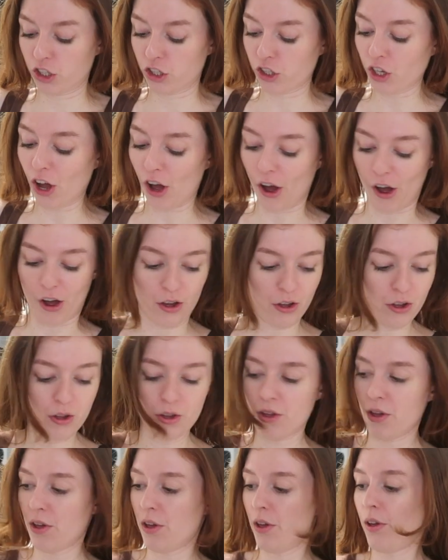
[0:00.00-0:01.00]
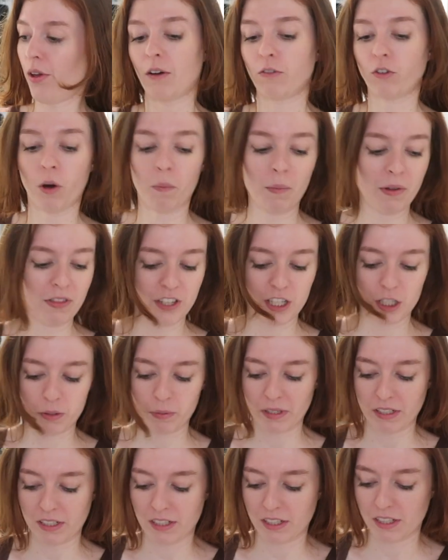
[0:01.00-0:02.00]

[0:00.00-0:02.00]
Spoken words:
So I've gone with these ones